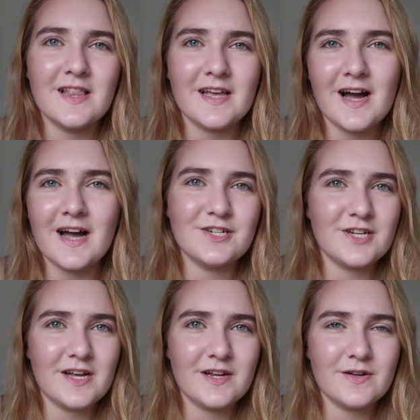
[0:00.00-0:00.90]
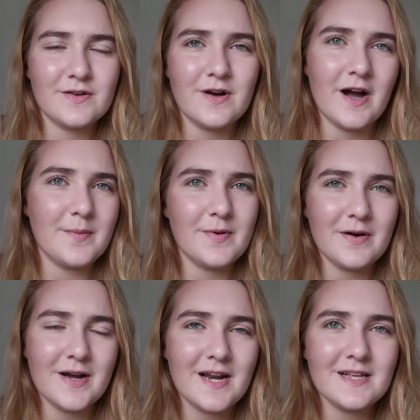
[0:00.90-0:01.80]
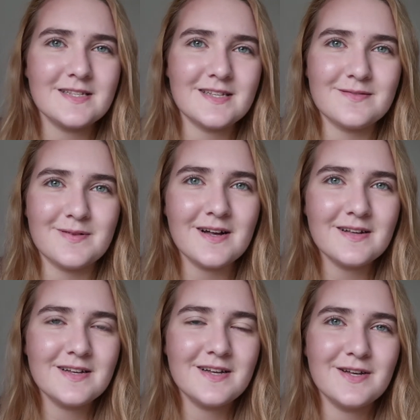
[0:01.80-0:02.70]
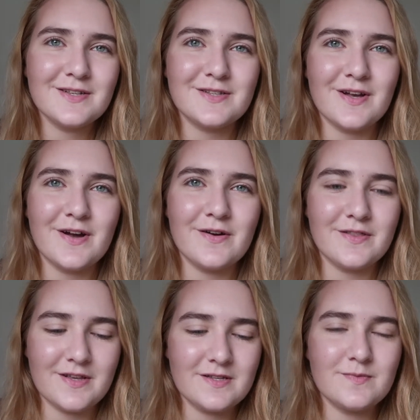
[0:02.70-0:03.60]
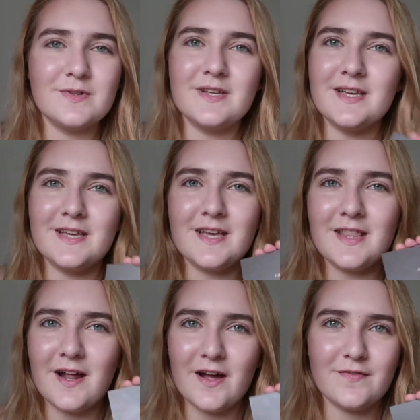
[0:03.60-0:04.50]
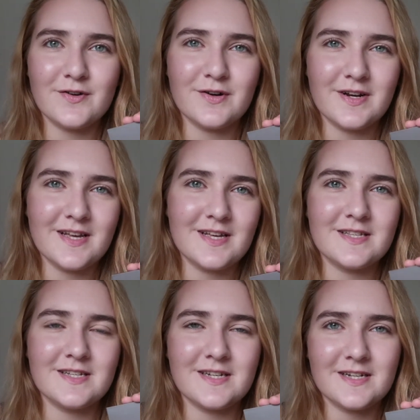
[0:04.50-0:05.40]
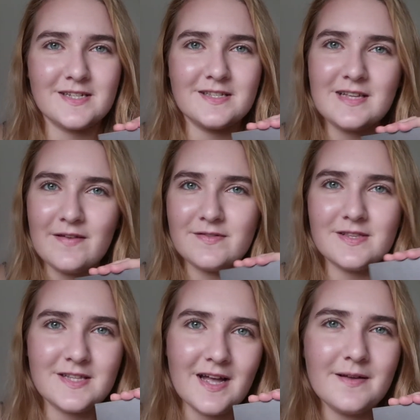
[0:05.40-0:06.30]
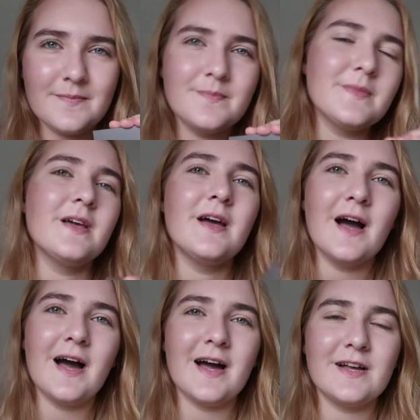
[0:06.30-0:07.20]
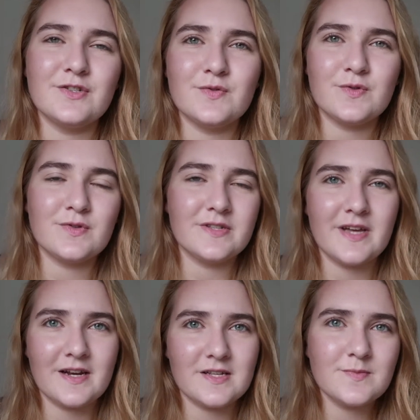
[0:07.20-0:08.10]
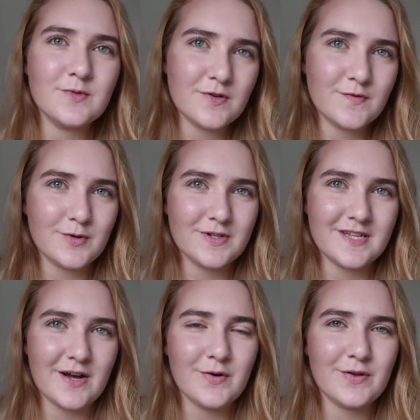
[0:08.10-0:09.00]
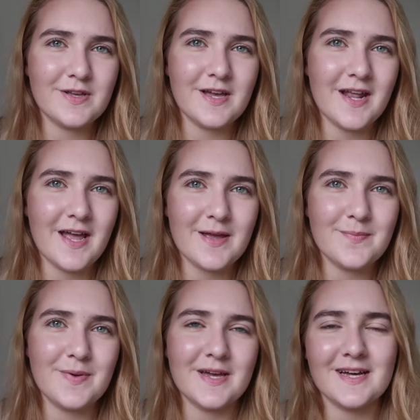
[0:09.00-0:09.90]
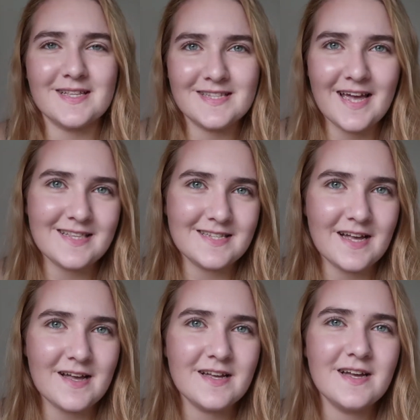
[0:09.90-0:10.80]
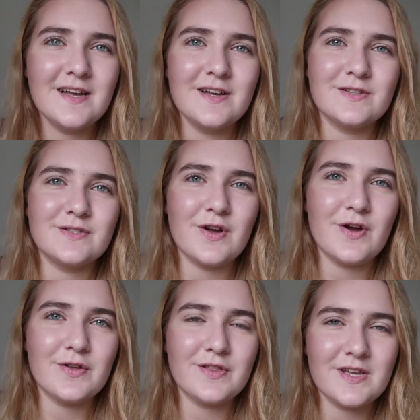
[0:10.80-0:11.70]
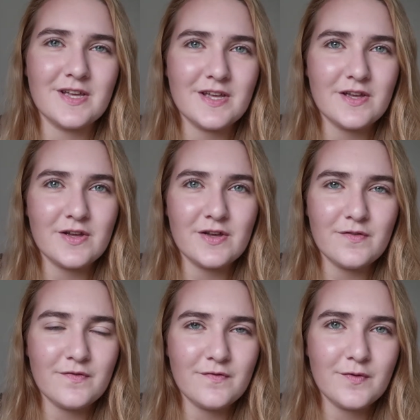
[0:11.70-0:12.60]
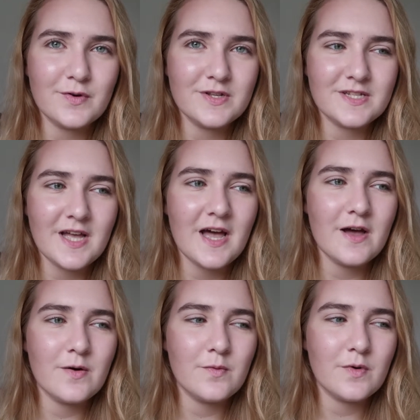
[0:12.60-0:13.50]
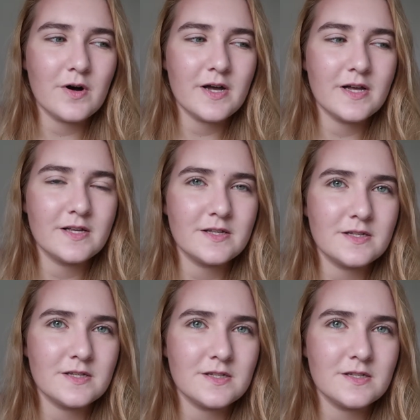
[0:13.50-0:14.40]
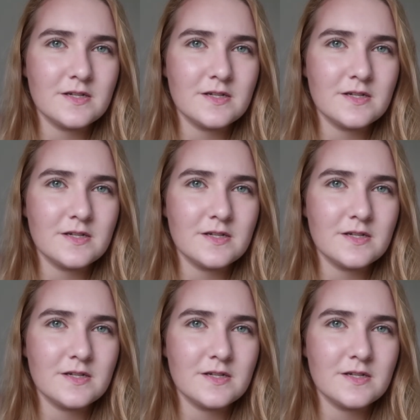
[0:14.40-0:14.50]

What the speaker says: like eyeshadow eyebrow colors as well. So this one here that I've got is a 7 set, and you can also get a smaller 4 set or you can get a bigger 10 set. So the 4 set was